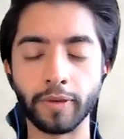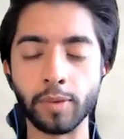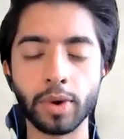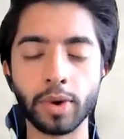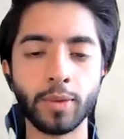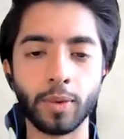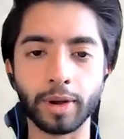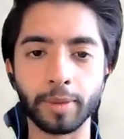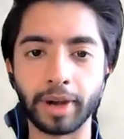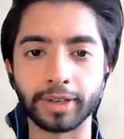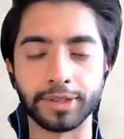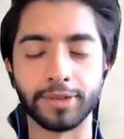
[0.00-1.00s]
everyone, welcome
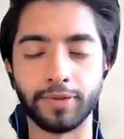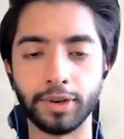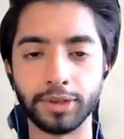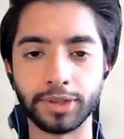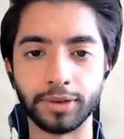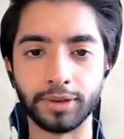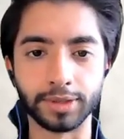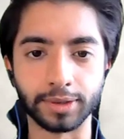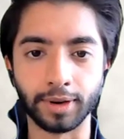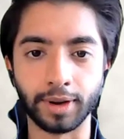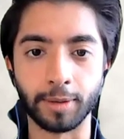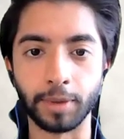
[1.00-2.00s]
back to this video series
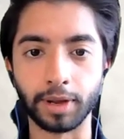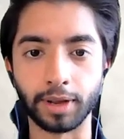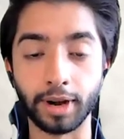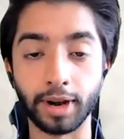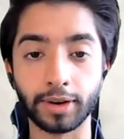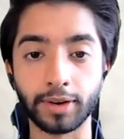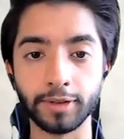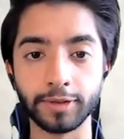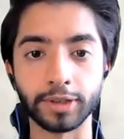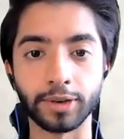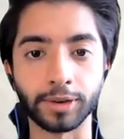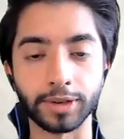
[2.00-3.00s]
on how to make an
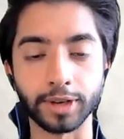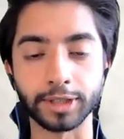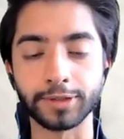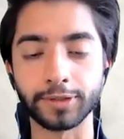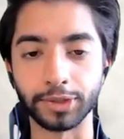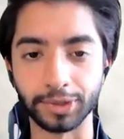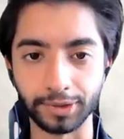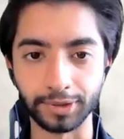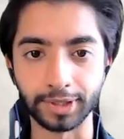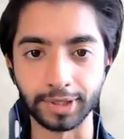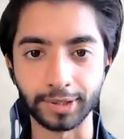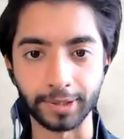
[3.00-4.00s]
aircraft in Autodesk Fusion
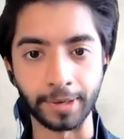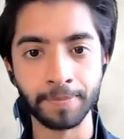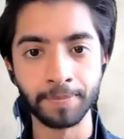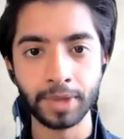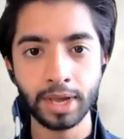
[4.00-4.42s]
360.